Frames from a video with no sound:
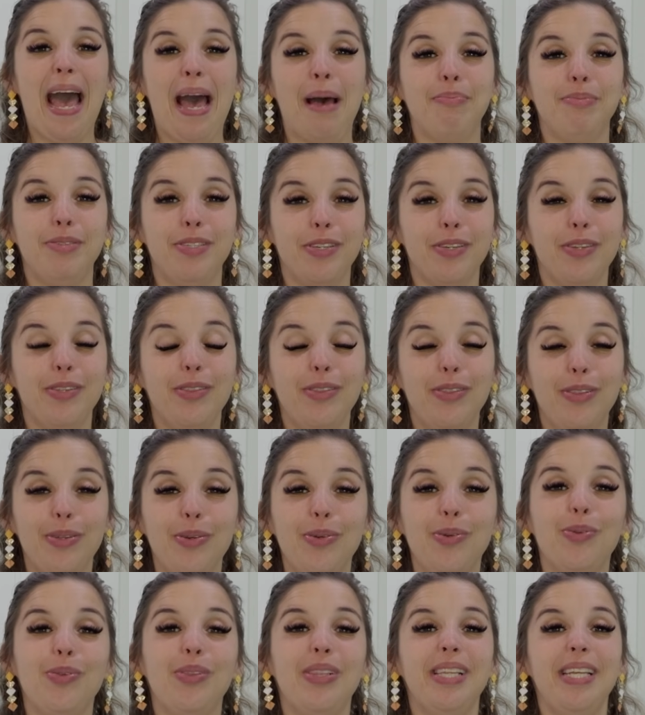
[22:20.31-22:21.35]

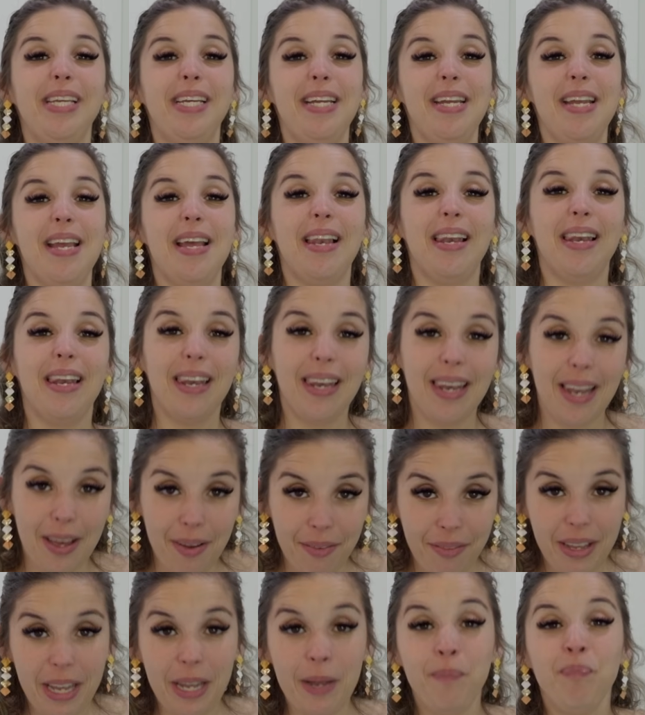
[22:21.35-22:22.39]
absolutely
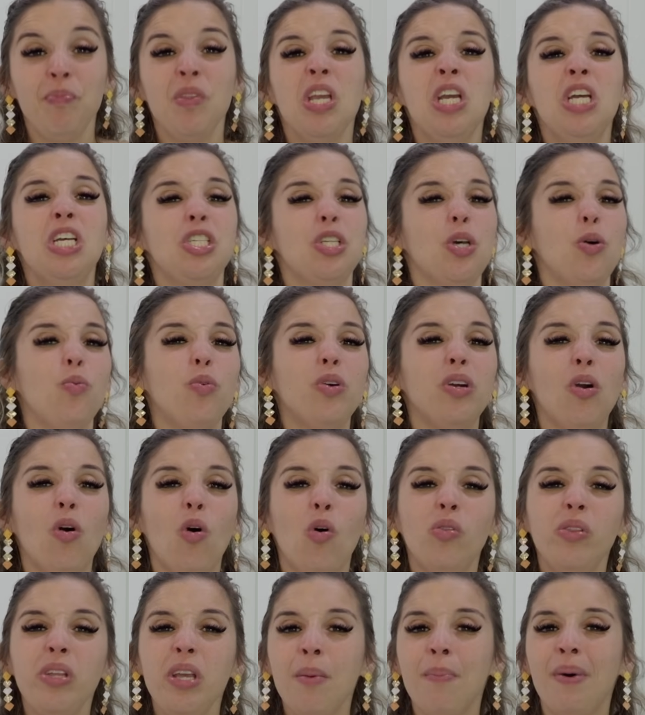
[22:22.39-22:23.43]
love it. So we're
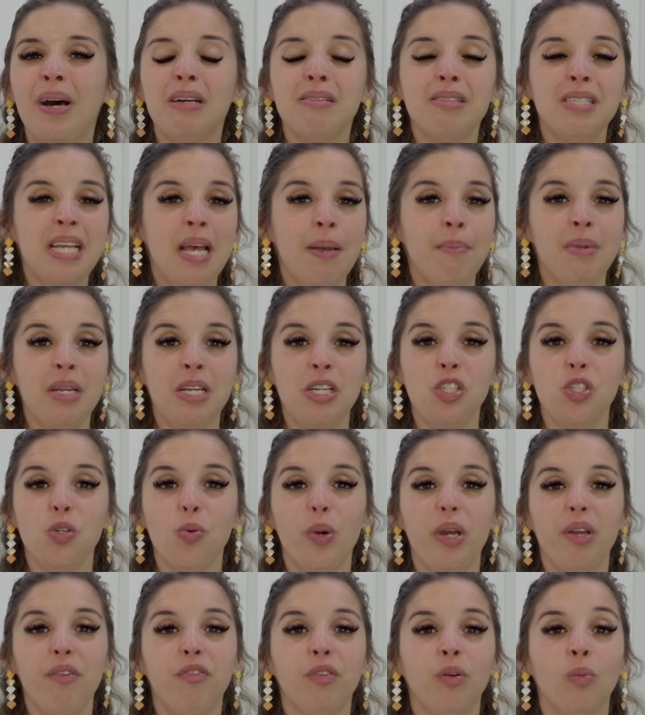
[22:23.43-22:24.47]
only about 10 minutes
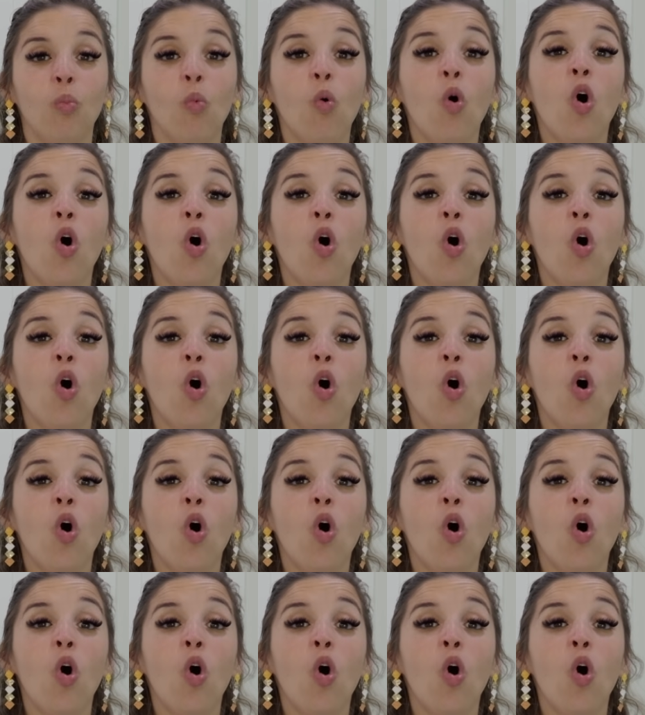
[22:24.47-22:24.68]
away from